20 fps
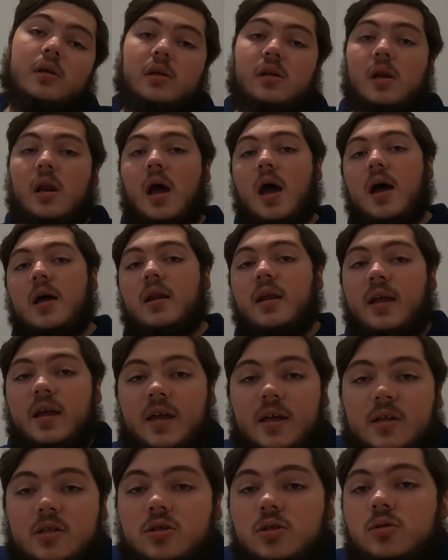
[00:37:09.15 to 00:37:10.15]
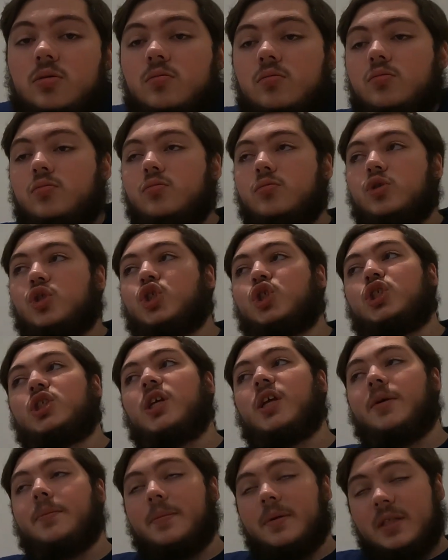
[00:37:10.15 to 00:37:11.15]
Not a
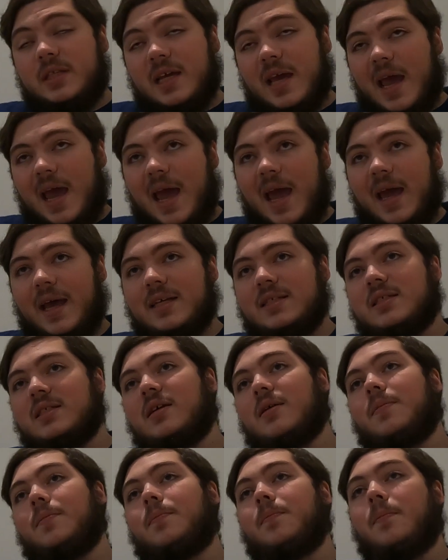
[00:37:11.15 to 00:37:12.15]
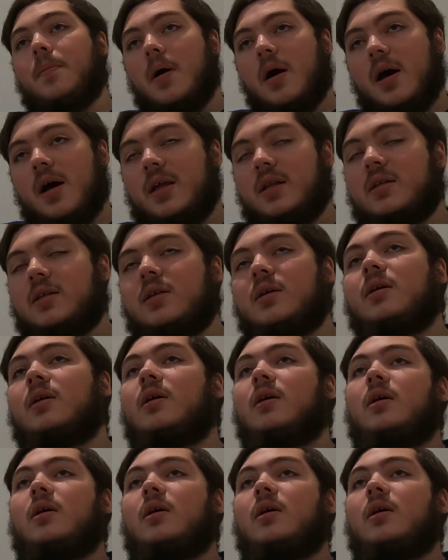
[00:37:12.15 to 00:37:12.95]
cheap task, but